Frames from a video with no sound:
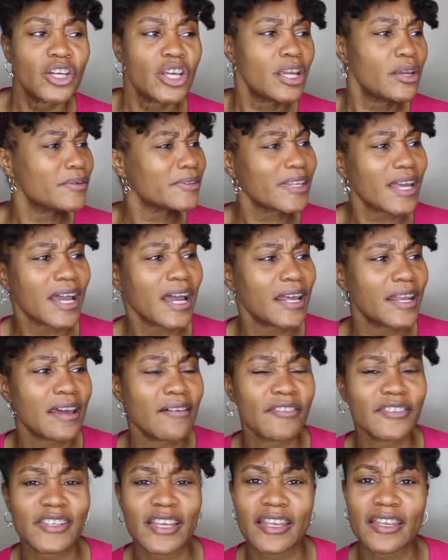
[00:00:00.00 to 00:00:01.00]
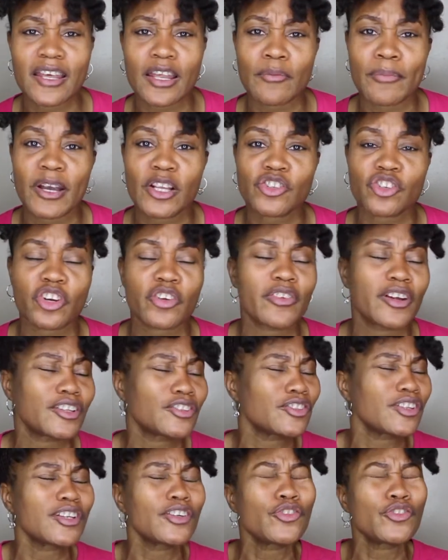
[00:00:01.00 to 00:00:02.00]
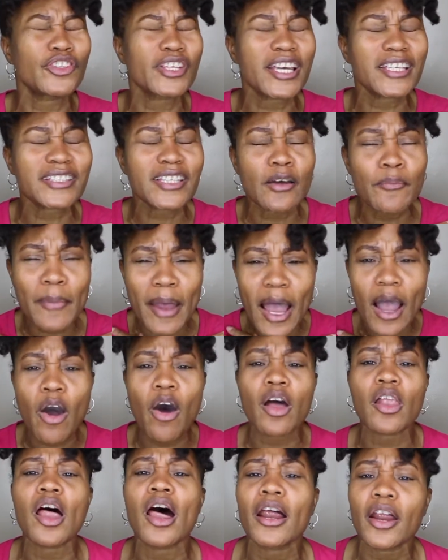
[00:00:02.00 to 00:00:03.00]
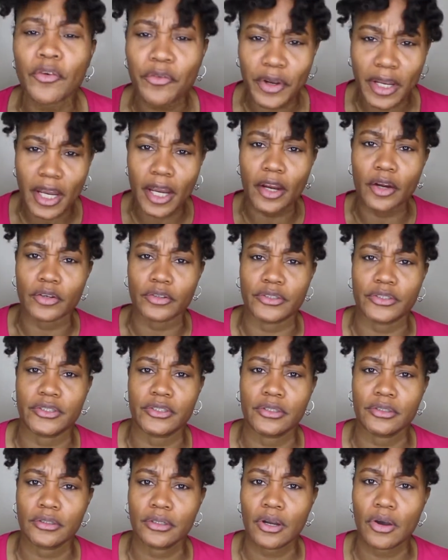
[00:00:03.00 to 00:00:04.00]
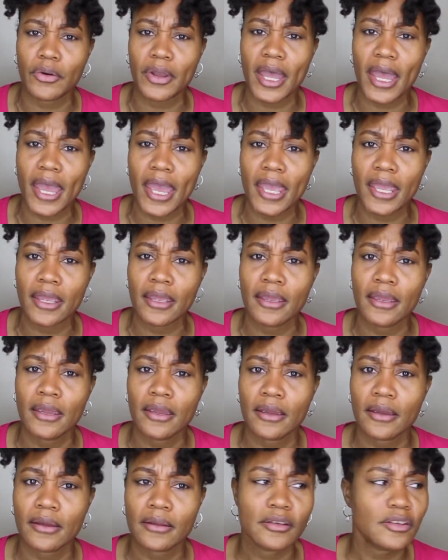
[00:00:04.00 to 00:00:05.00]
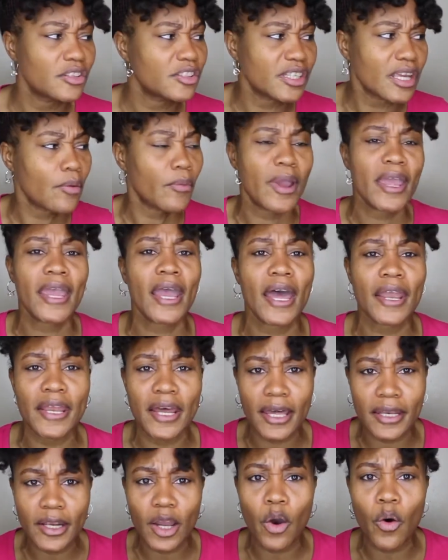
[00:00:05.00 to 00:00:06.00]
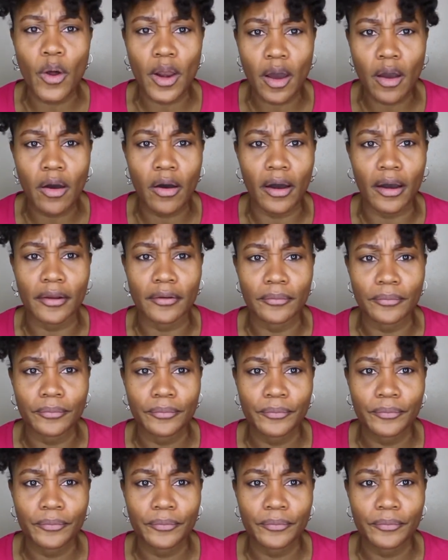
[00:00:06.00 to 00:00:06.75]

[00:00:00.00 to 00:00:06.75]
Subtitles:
He was like, I never said nothing about your career. So you said something about all our careers, okay? You said we ain't got nothing going on.